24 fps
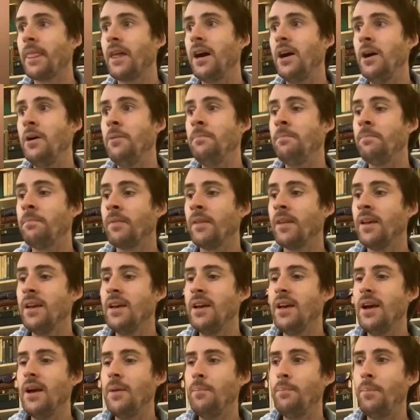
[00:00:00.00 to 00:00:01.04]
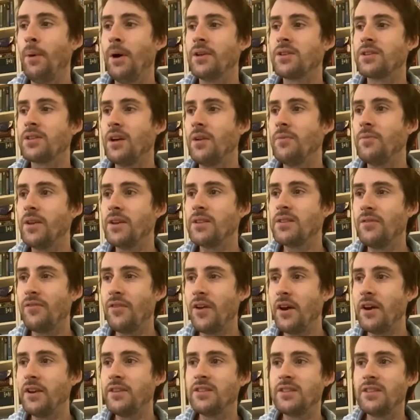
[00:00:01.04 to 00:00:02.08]
Um, but so there's a
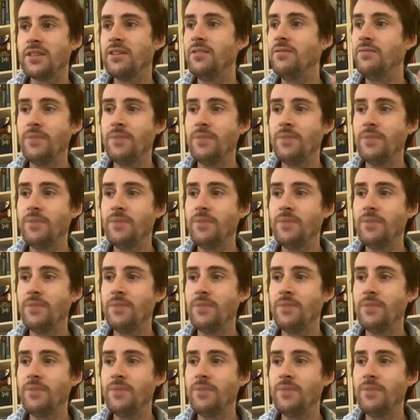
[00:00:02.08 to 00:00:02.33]
very